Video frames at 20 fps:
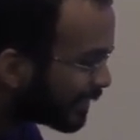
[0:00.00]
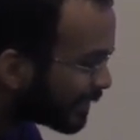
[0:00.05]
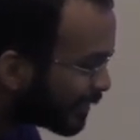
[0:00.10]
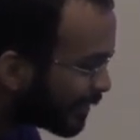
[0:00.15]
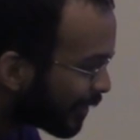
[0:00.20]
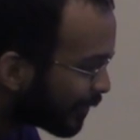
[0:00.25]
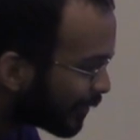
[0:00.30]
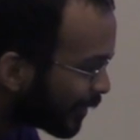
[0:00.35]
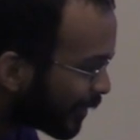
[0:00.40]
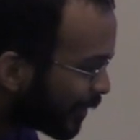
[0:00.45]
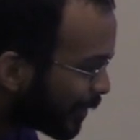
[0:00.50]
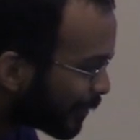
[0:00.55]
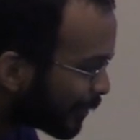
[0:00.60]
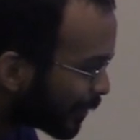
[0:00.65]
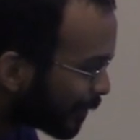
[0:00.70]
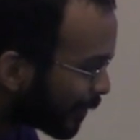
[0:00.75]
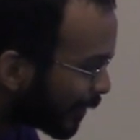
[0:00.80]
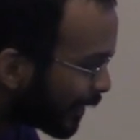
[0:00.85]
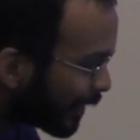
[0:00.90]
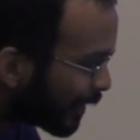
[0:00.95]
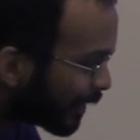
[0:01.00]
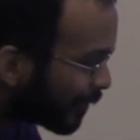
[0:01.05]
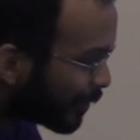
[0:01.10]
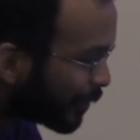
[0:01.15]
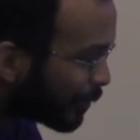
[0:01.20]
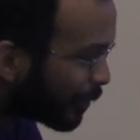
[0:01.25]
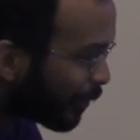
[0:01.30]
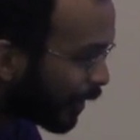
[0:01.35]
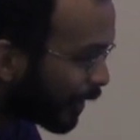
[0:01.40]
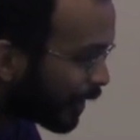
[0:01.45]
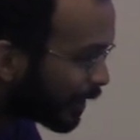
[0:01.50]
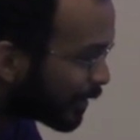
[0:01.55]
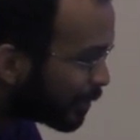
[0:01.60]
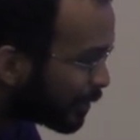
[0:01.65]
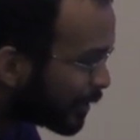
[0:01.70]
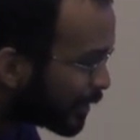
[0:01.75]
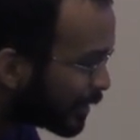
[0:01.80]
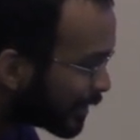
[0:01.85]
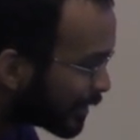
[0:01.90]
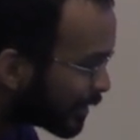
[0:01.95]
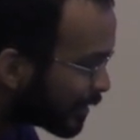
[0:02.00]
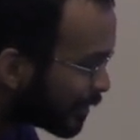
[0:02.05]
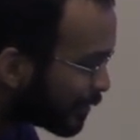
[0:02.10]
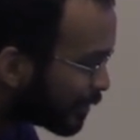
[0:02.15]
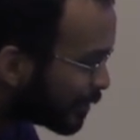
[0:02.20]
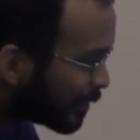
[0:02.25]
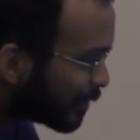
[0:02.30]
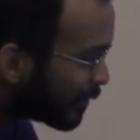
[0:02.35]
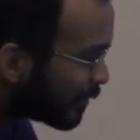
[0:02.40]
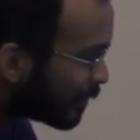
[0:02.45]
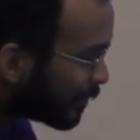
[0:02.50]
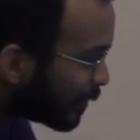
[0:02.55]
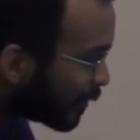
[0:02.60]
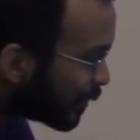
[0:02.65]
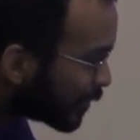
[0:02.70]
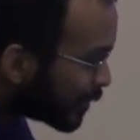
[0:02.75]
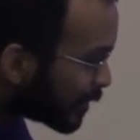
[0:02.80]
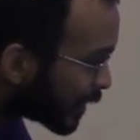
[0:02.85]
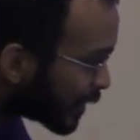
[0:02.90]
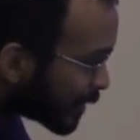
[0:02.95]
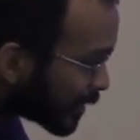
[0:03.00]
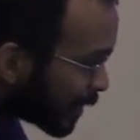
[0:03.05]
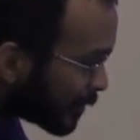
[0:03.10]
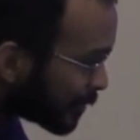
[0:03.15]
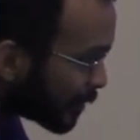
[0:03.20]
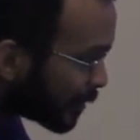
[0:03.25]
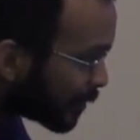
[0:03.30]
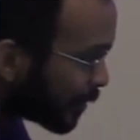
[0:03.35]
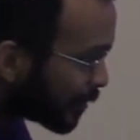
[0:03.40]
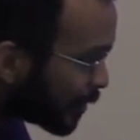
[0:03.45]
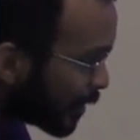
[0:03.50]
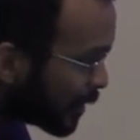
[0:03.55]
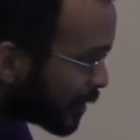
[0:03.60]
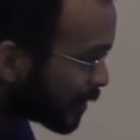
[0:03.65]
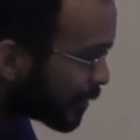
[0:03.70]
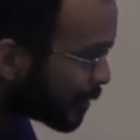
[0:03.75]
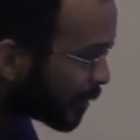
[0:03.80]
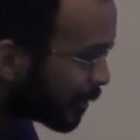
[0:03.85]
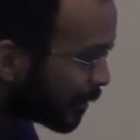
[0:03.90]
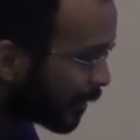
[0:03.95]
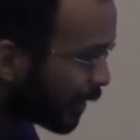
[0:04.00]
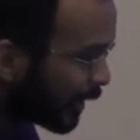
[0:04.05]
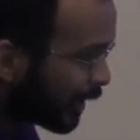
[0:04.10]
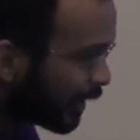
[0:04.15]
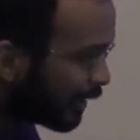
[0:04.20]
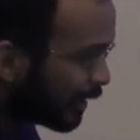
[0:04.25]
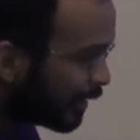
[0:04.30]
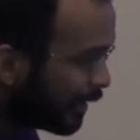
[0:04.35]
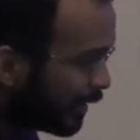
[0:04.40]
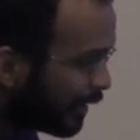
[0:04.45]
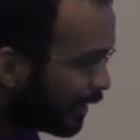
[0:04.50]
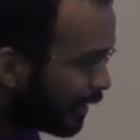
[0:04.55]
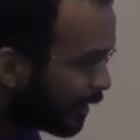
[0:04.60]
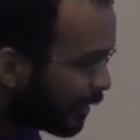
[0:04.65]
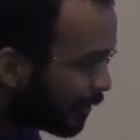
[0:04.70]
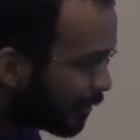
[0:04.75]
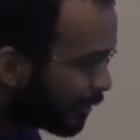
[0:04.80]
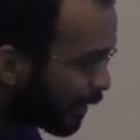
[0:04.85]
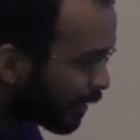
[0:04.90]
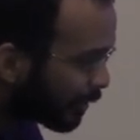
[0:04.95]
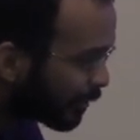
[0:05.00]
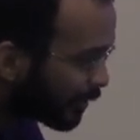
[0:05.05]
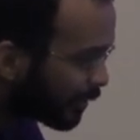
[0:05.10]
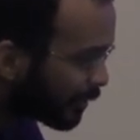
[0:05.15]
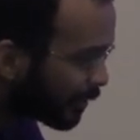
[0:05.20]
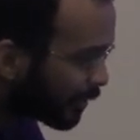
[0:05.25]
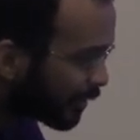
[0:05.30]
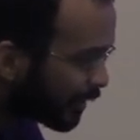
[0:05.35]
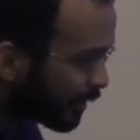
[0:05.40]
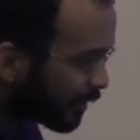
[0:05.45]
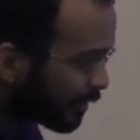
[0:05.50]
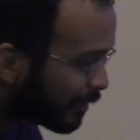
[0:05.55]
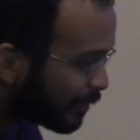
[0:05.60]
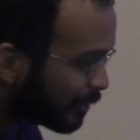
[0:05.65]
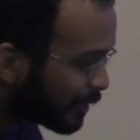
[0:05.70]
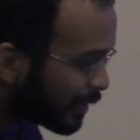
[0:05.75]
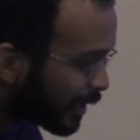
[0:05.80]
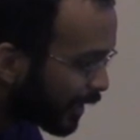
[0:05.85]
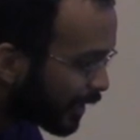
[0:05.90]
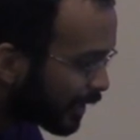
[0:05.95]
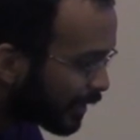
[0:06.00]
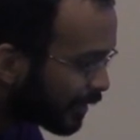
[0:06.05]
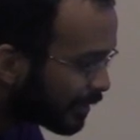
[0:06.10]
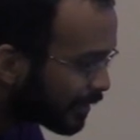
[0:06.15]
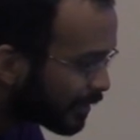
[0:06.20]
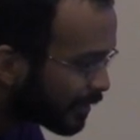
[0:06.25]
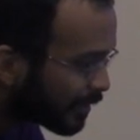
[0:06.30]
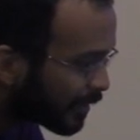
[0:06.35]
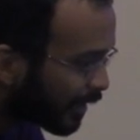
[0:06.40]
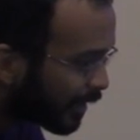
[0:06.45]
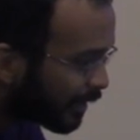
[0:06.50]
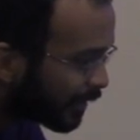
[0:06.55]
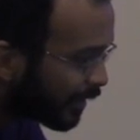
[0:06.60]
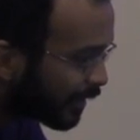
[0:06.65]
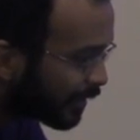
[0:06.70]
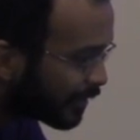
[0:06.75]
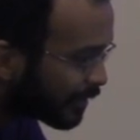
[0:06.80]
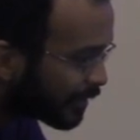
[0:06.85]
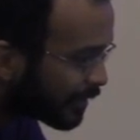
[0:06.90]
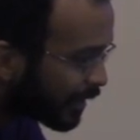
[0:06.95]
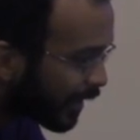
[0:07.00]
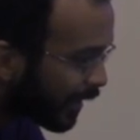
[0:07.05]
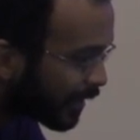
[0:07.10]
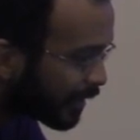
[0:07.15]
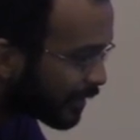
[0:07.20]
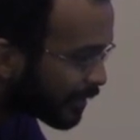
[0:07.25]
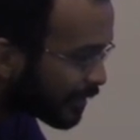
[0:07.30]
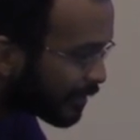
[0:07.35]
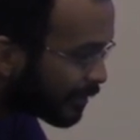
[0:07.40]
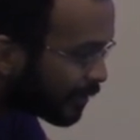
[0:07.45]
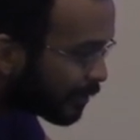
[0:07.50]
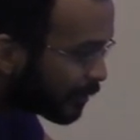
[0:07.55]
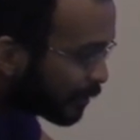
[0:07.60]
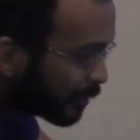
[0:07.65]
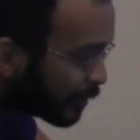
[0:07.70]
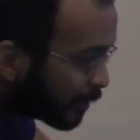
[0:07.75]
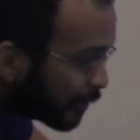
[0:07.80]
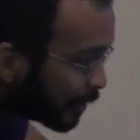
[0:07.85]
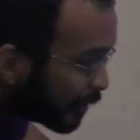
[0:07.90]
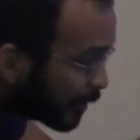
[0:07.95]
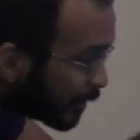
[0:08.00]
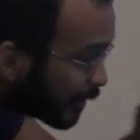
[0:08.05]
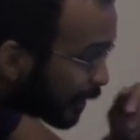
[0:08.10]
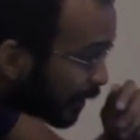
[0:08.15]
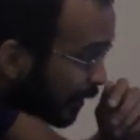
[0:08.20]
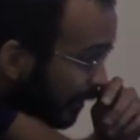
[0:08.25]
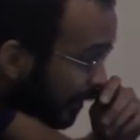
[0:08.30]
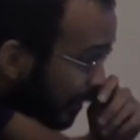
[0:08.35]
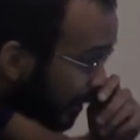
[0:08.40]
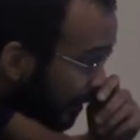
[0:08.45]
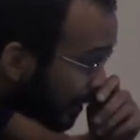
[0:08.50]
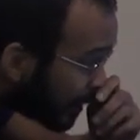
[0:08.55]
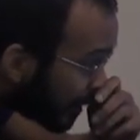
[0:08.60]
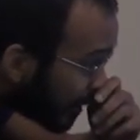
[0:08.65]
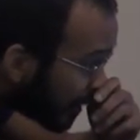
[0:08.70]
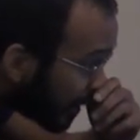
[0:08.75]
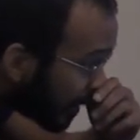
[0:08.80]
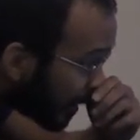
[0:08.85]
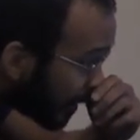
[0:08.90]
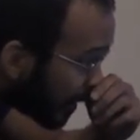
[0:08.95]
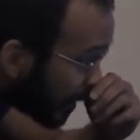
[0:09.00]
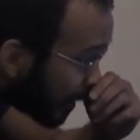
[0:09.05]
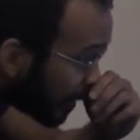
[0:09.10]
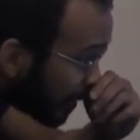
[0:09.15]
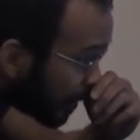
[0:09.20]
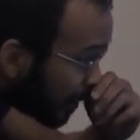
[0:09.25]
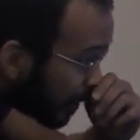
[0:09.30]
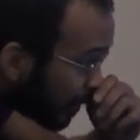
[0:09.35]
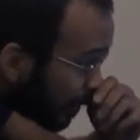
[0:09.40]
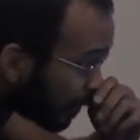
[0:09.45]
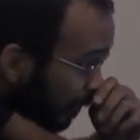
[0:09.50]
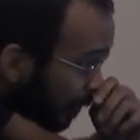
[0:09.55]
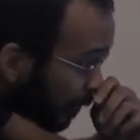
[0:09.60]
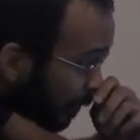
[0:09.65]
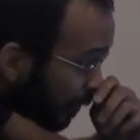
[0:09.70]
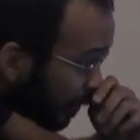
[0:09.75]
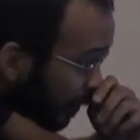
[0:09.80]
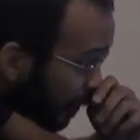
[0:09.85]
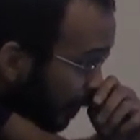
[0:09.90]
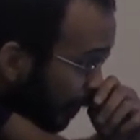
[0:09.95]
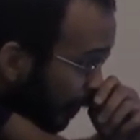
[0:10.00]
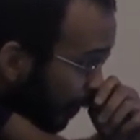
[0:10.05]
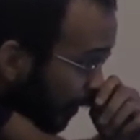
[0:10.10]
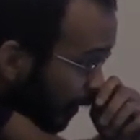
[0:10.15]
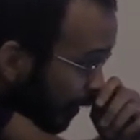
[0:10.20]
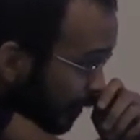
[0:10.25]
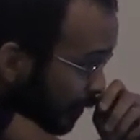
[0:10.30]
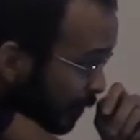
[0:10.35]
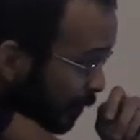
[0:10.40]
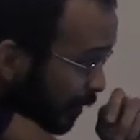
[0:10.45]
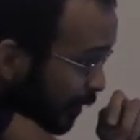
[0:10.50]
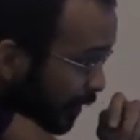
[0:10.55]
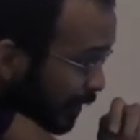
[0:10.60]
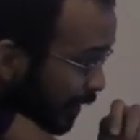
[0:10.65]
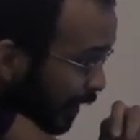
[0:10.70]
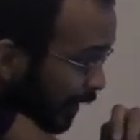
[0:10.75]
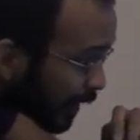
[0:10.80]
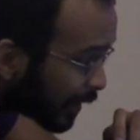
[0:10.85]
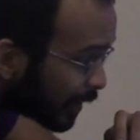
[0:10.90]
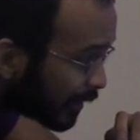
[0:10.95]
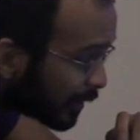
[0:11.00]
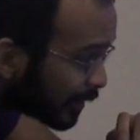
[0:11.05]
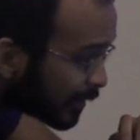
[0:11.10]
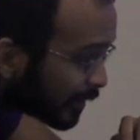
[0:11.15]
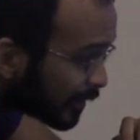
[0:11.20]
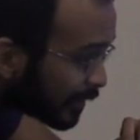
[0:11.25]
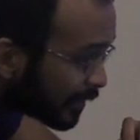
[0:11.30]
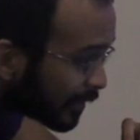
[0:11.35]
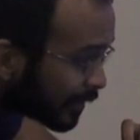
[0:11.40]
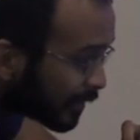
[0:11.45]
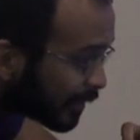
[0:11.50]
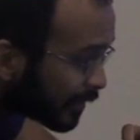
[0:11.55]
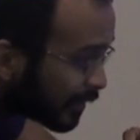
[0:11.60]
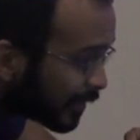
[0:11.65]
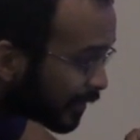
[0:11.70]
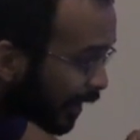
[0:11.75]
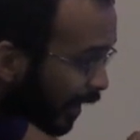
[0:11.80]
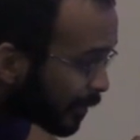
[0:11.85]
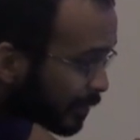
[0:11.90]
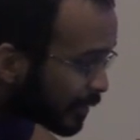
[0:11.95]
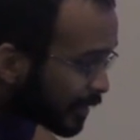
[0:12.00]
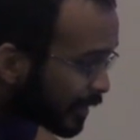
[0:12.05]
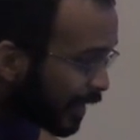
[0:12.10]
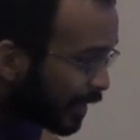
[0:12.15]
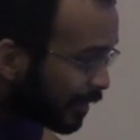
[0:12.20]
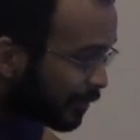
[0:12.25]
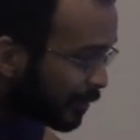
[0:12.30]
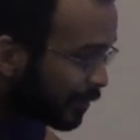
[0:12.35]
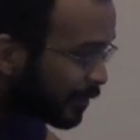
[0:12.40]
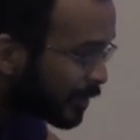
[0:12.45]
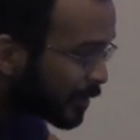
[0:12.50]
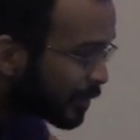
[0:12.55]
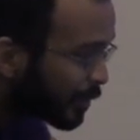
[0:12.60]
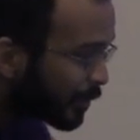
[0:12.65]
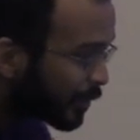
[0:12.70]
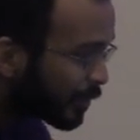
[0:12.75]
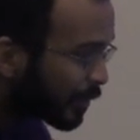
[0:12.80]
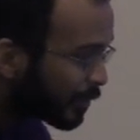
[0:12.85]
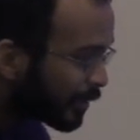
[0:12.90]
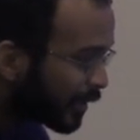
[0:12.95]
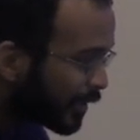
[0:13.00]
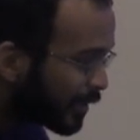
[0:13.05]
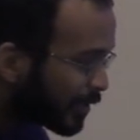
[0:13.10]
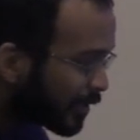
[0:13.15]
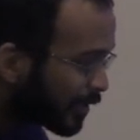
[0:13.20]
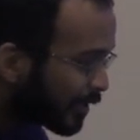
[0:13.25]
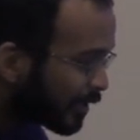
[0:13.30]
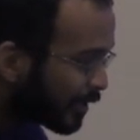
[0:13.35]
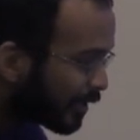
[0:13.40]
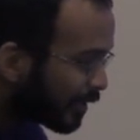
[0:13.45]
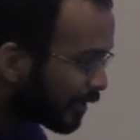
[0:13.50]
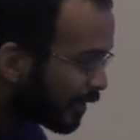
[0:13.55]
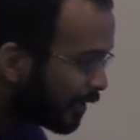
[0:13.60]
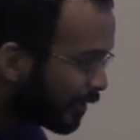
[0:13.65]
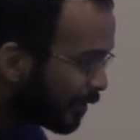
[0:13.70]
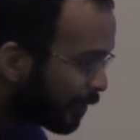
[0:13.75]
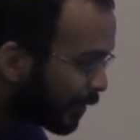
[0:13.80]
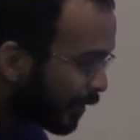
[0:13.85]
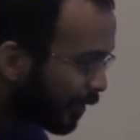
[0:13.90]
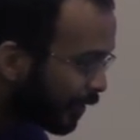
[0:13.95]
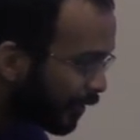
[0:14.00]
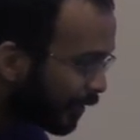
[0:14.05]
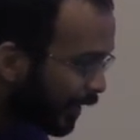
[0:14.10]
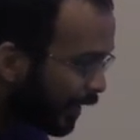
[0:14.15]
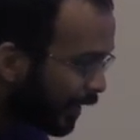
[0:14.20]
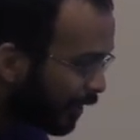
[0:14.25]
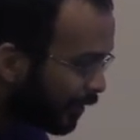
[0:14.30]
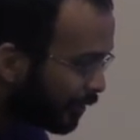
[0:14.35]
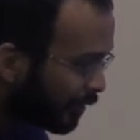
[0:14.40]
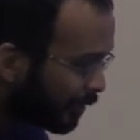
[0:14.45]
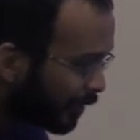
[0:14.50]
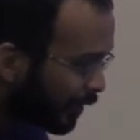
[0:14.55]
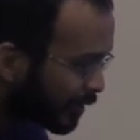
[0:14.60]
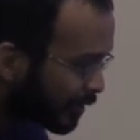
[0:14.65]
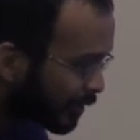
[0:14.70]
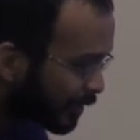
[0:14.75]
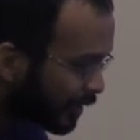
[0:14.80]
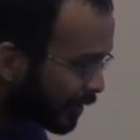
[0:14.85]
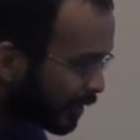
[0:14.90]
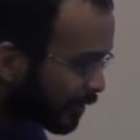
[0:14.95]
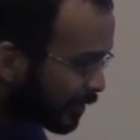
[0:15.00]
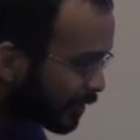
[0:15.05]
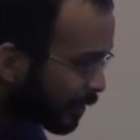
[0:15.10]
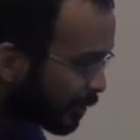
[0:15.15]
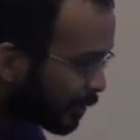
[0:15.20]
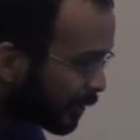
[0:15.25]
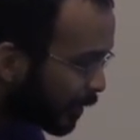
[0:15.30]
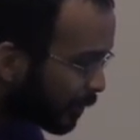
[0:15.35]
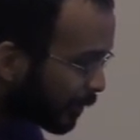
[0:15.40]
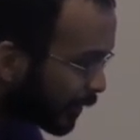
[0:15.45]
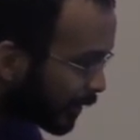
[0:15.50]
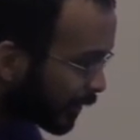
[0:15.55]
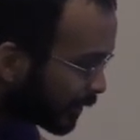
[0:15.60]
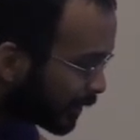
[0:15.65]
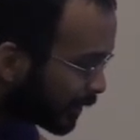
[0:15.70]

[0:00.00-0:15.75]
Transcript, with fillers: so you have to go from, like, if you want it to be 600, 600 rotations per minute, you then have to do it to seconds, and then seconds to uh, mm. 100 milliseconds, times native units per rotation, and you figure all that out. You eventually get to some number